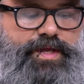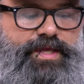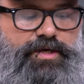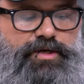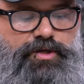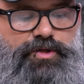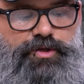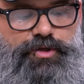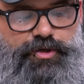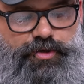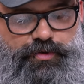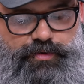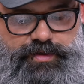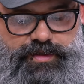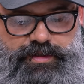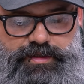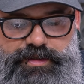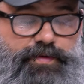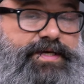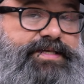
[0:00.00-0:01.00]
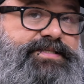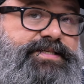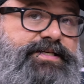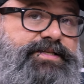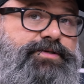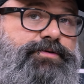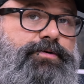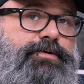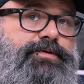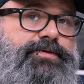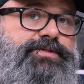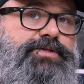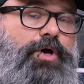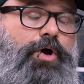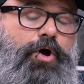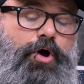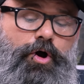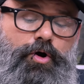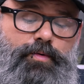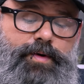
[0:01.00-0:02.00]
We include 3 set screws
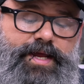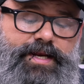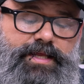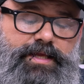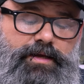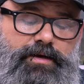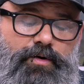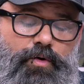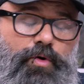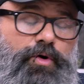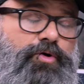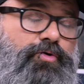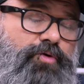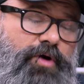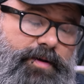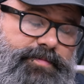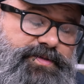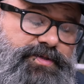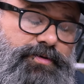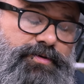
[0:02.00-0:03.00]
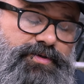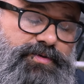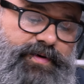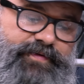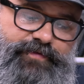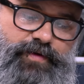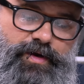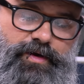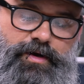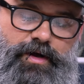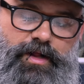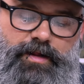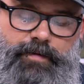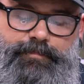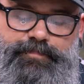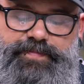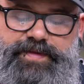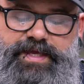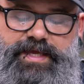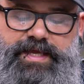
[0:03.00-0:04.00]
already, or grub screws, whatever you want to call them,